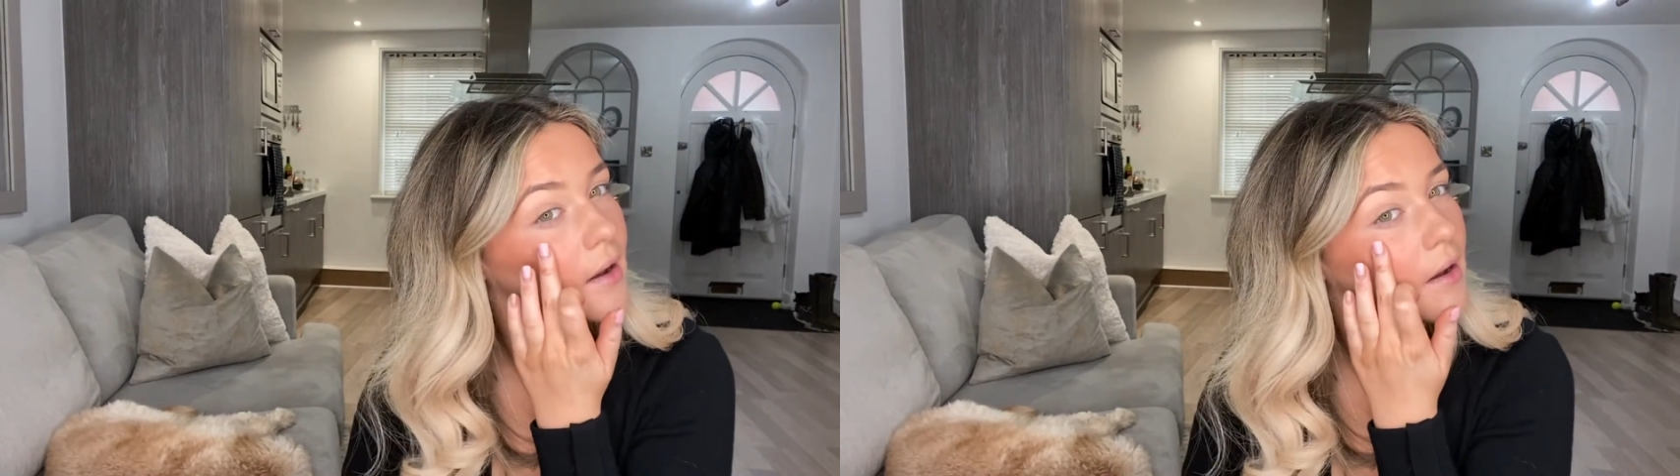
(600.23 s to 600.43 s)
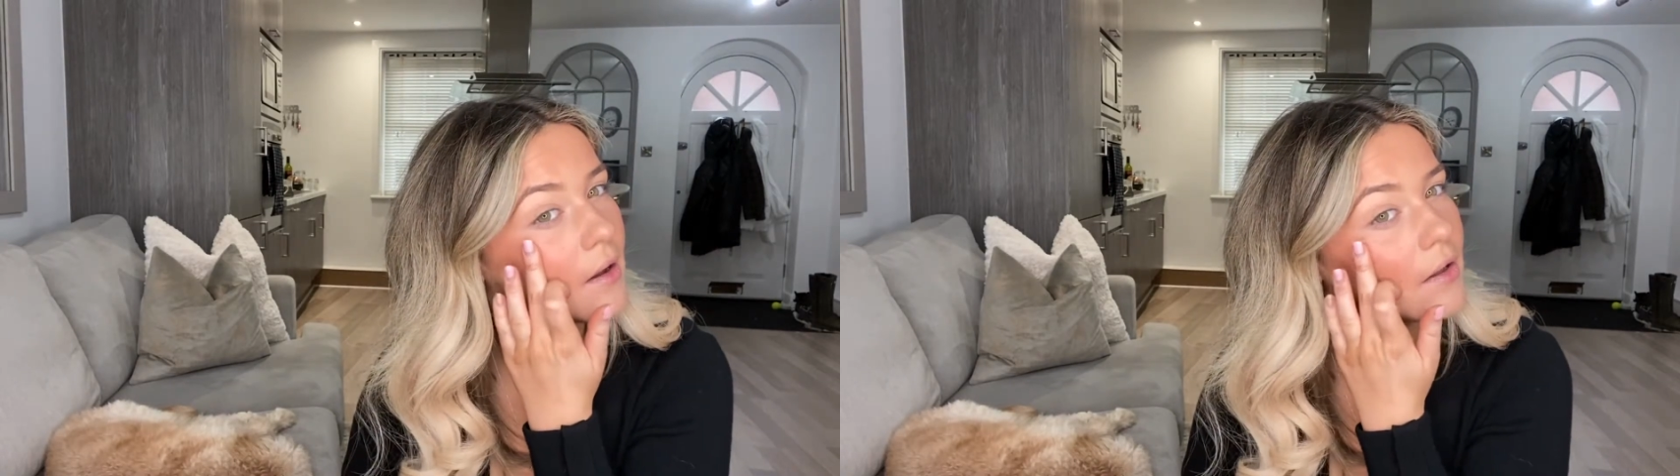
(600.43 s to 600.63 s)

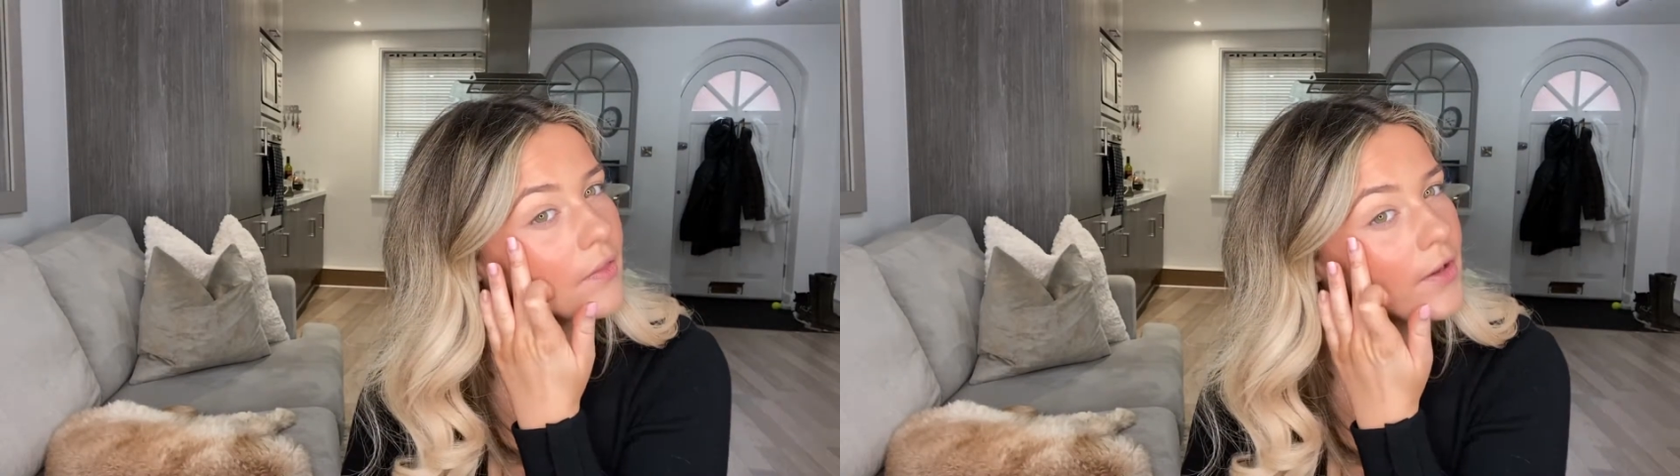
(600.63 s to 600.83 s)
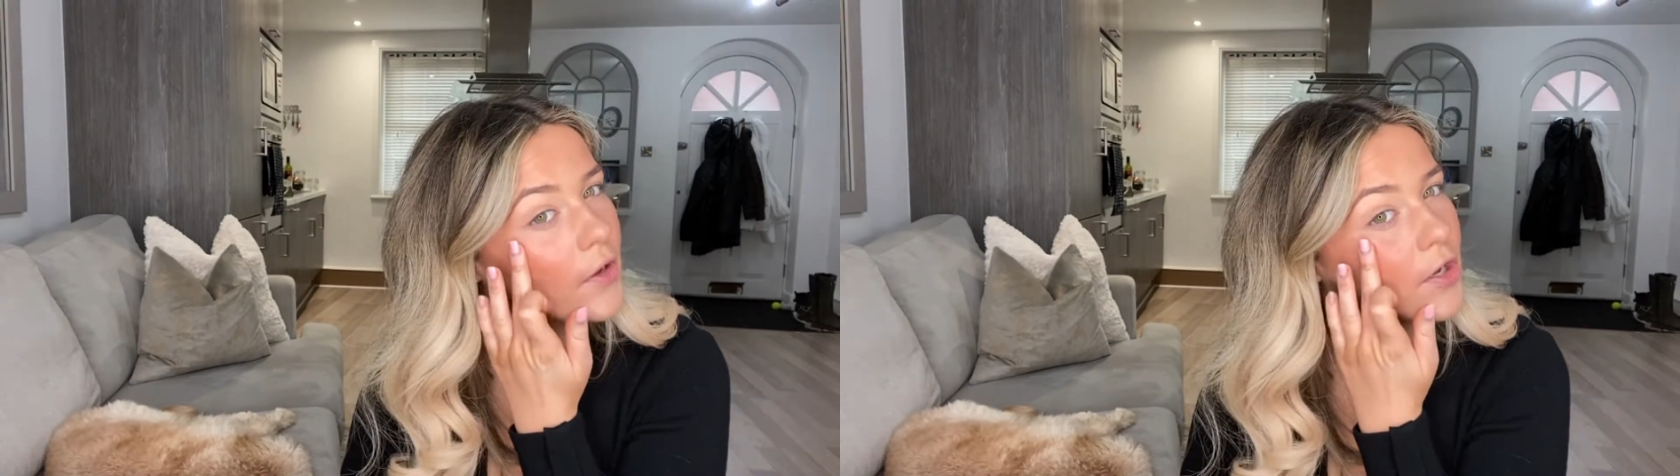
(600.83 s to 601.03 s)
on the
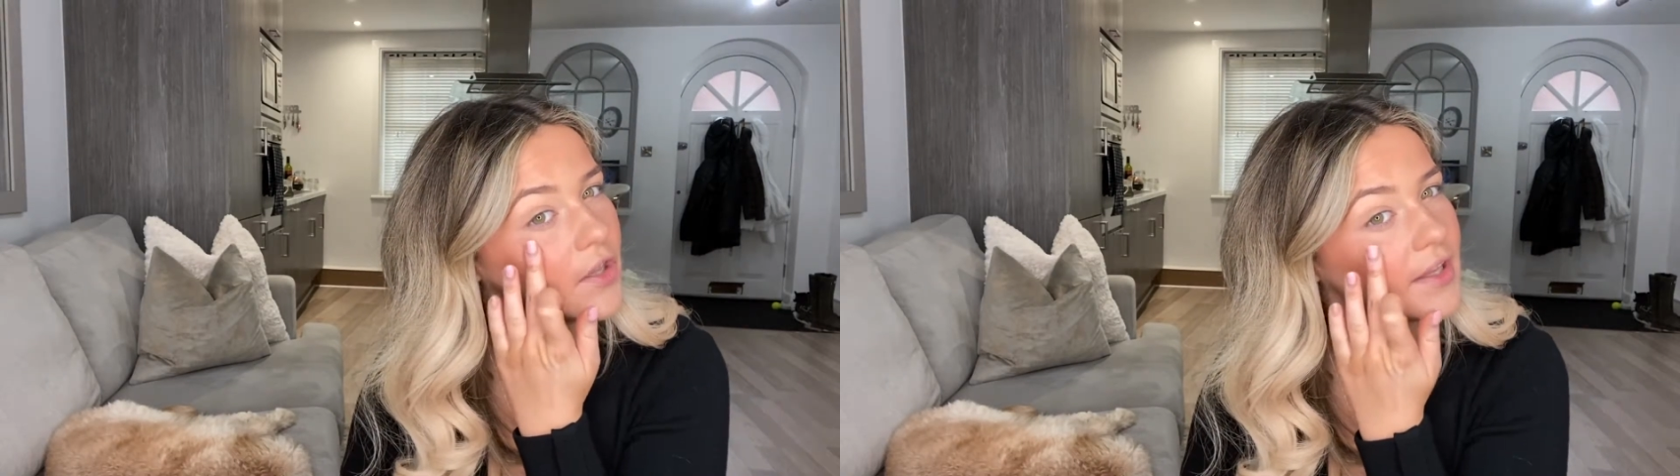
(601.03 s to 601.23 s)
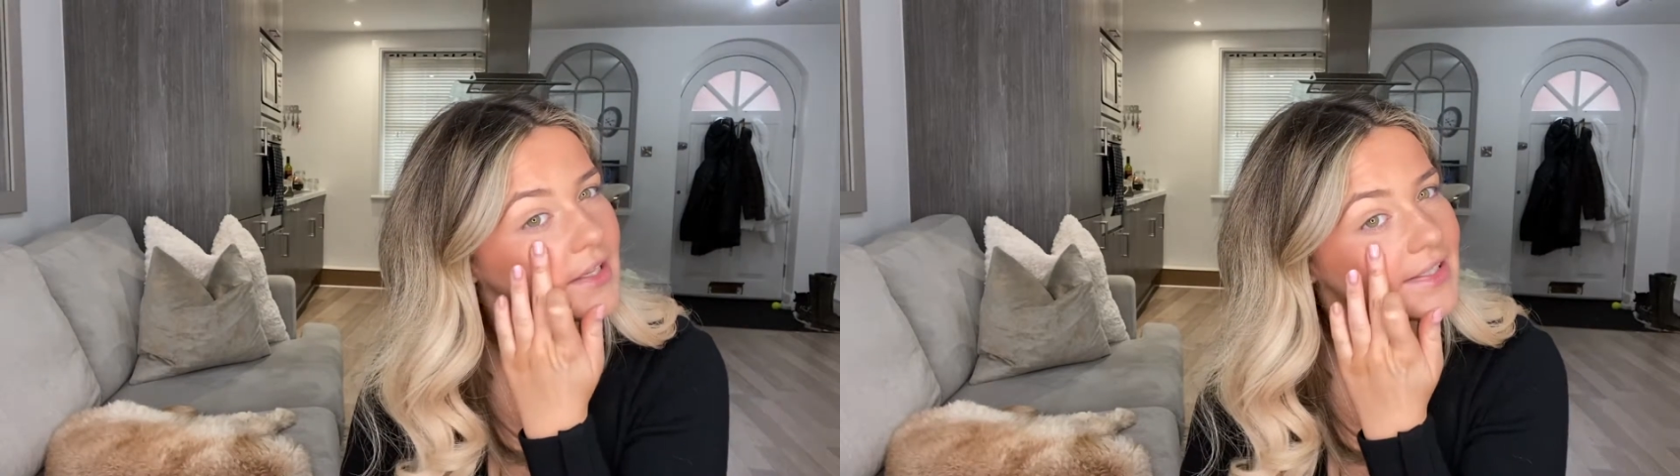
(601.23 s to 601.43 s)

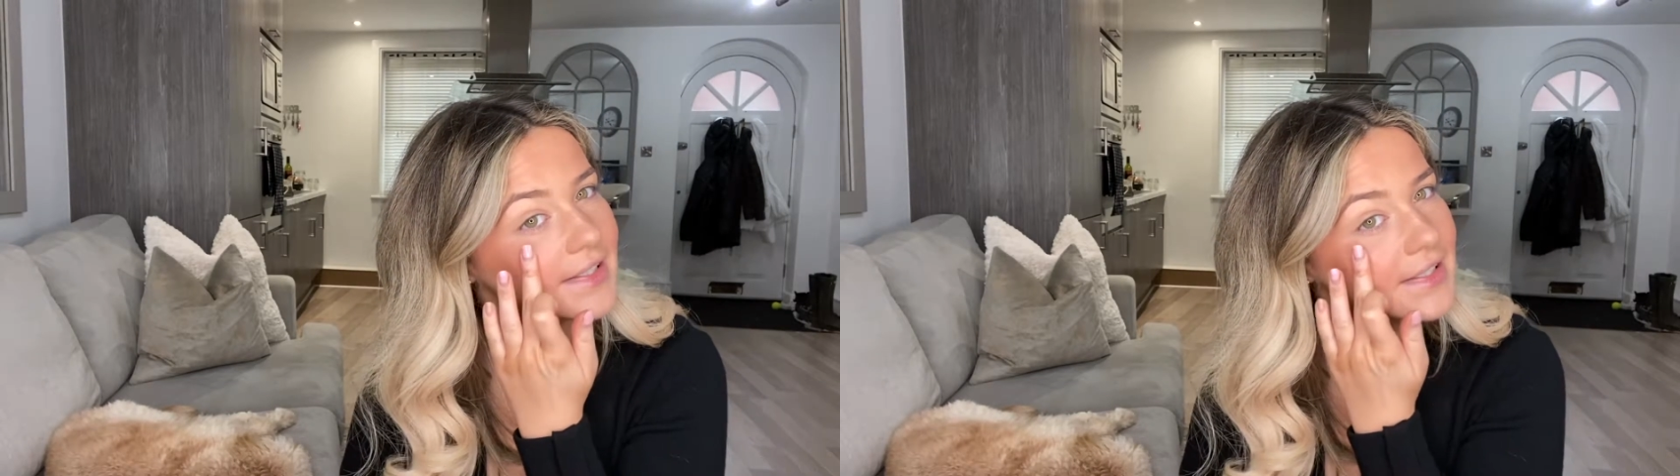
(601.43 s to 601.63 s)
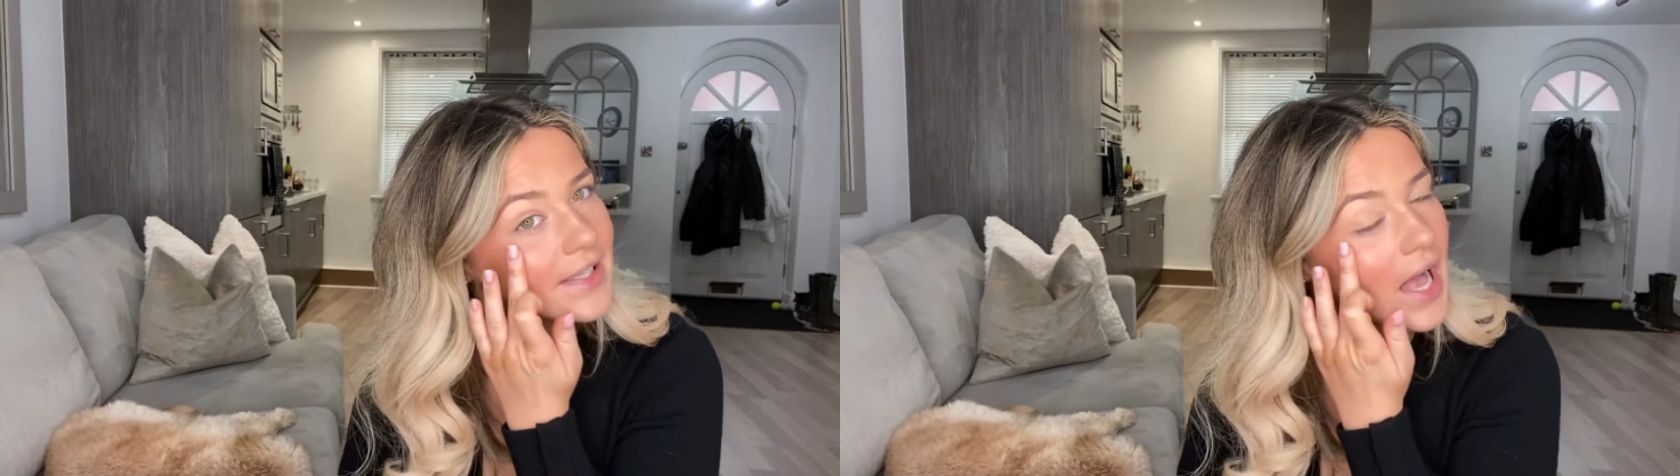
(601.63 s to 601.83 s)
other
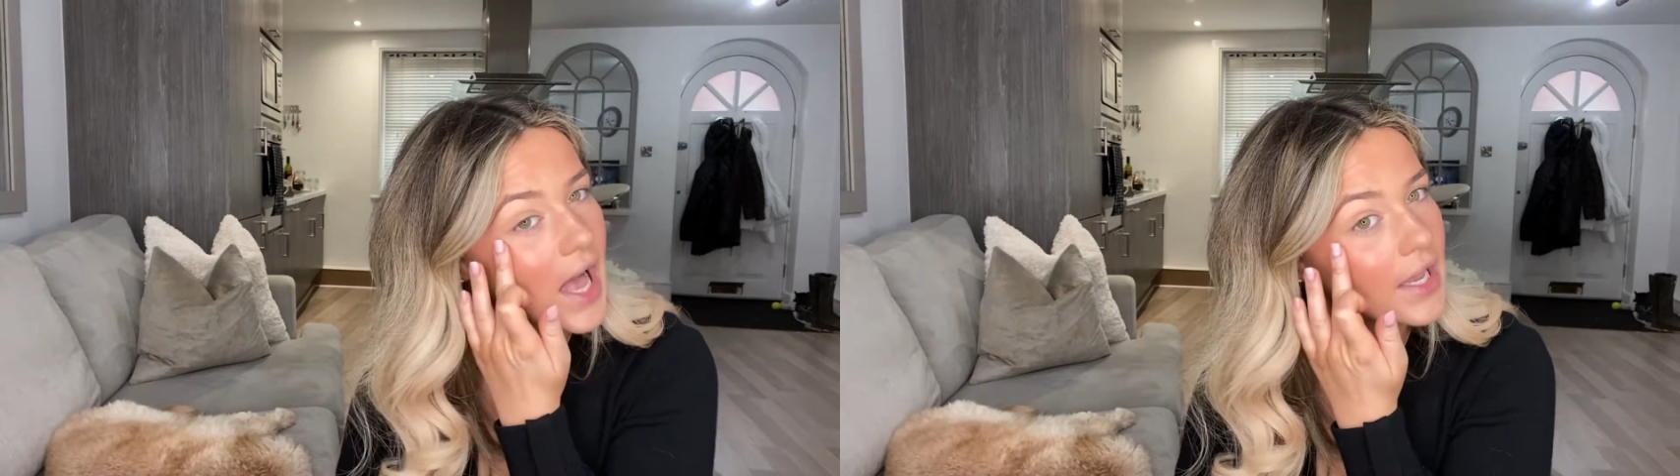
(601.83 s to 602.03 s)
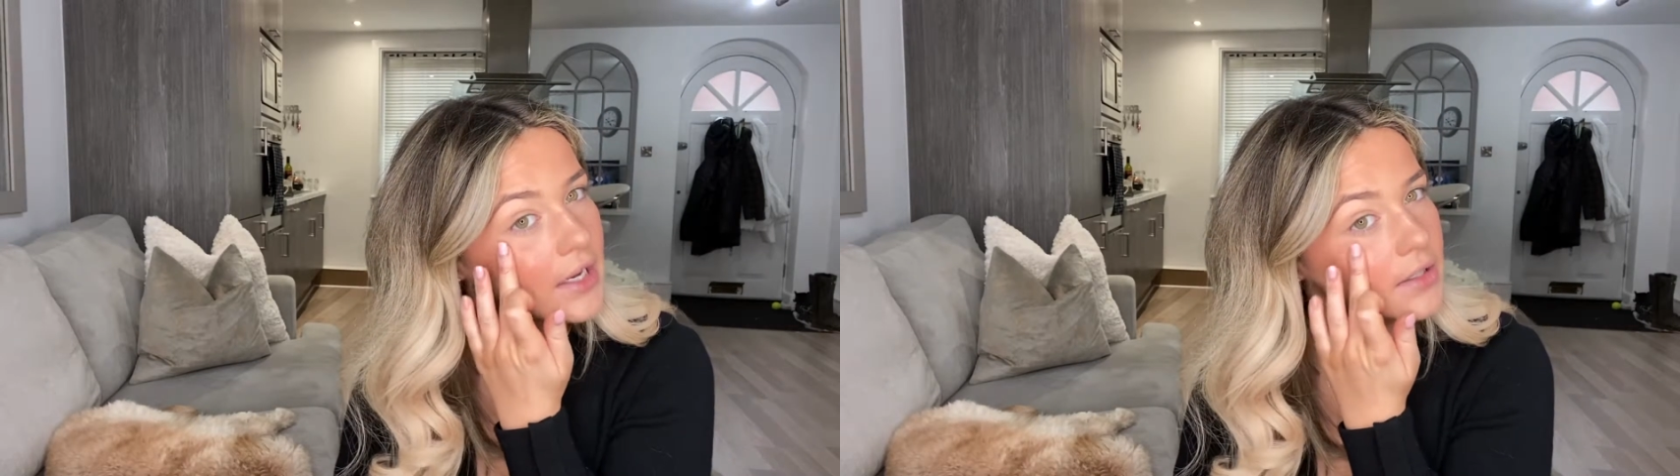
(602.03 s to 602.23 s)

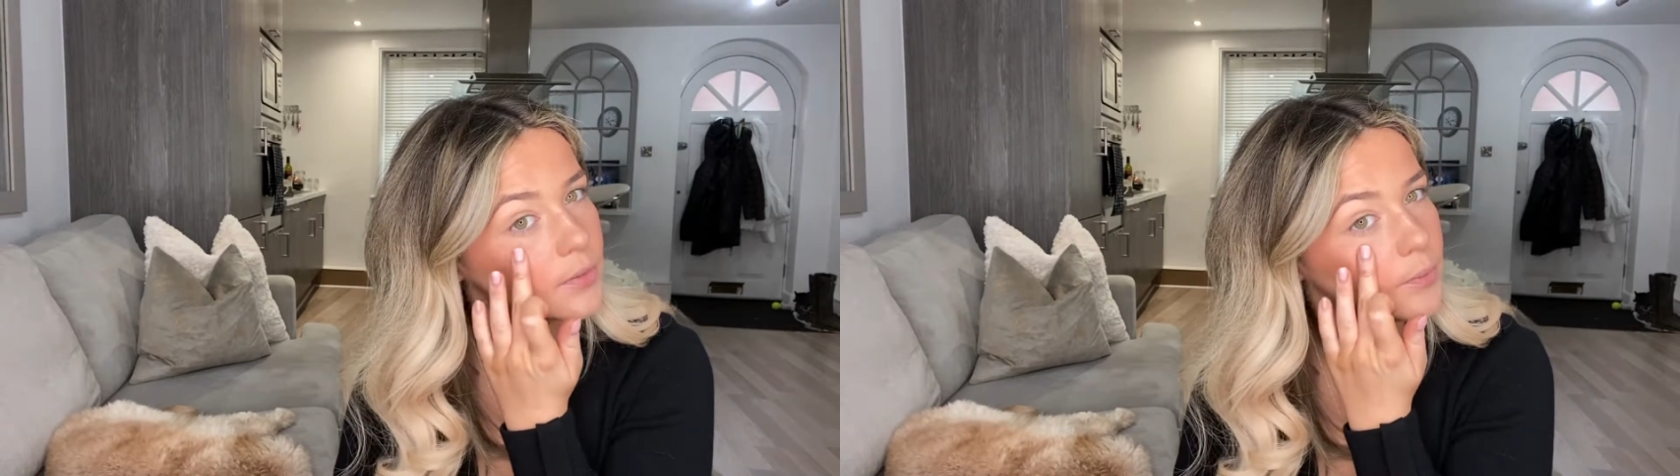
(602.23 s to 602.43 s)
side.